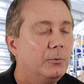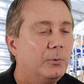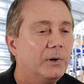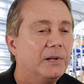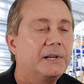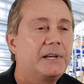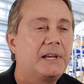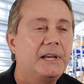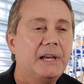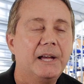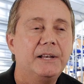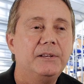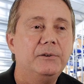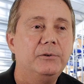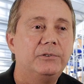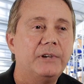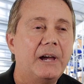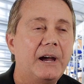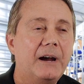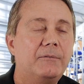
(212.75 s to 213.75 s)
really can't
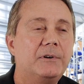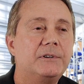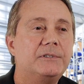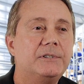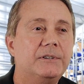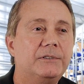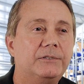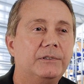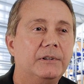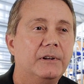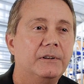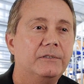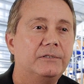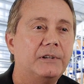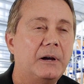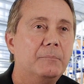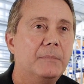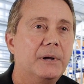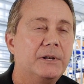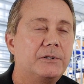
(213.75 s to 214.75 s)
use averages, and as
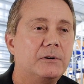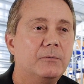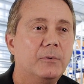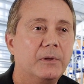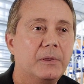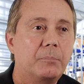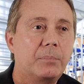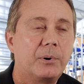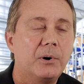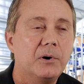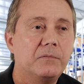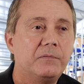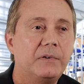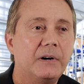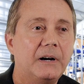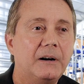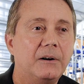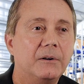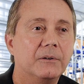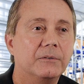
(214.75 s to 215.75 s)
I mentioned with the
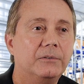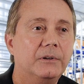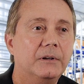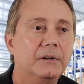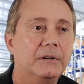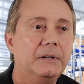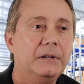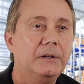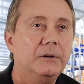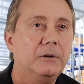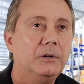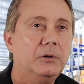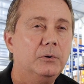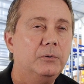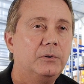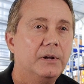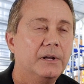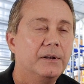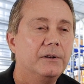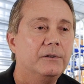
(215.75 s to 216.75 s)
profiles, you
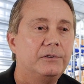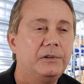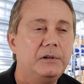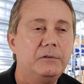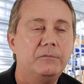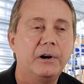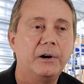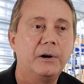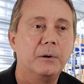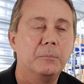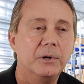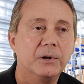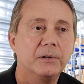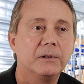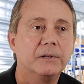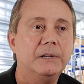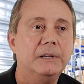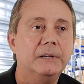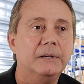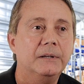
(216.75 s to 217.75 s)
tend to see
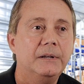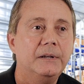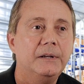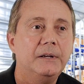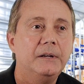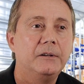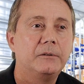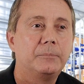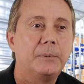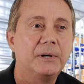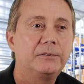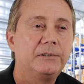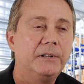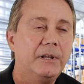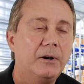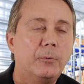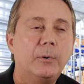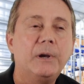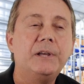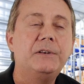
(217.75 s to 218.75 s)
variability, especially in
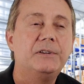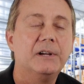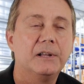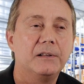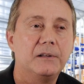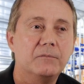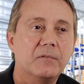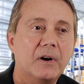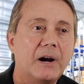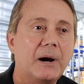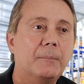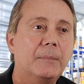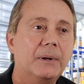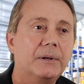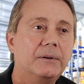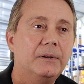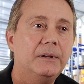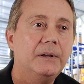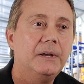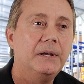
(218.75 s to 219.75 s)
a retail
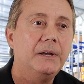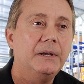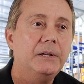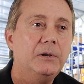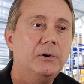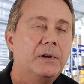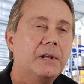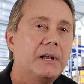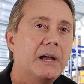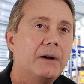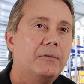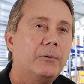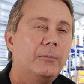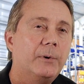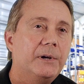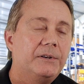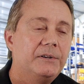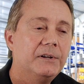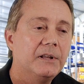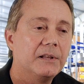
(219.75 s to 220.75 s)
environment. You can have a
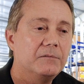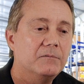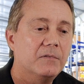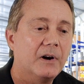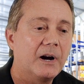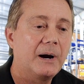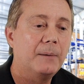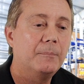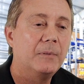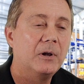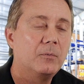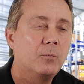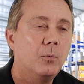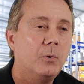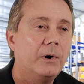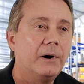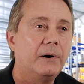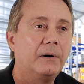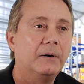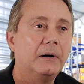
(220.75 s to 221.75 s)
retail environment
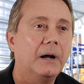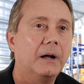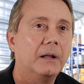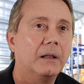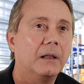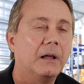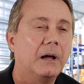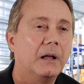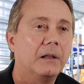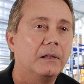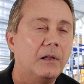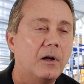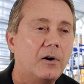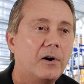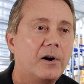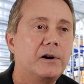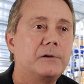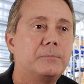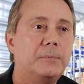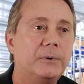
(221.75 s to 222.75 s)
where a
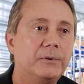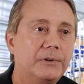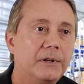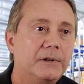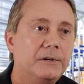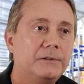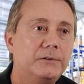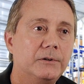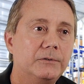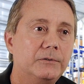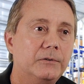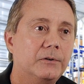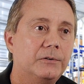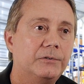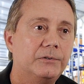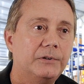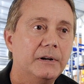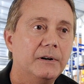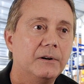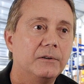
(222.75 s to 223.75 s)
large percentage of your
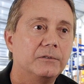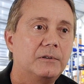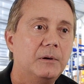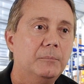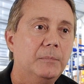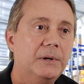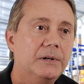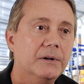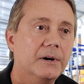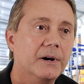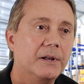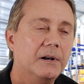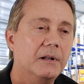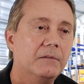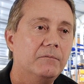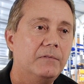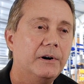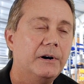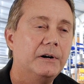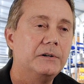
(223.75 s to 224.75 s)
sales can be done in a
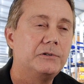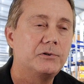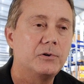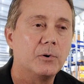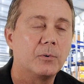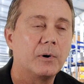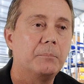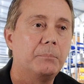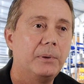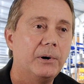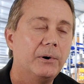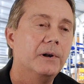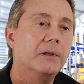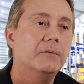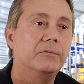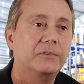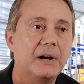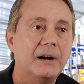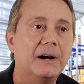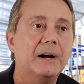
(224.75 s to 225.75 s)
very short period
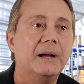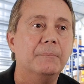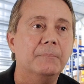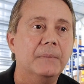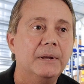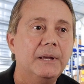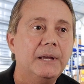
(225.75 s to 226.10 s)
of time.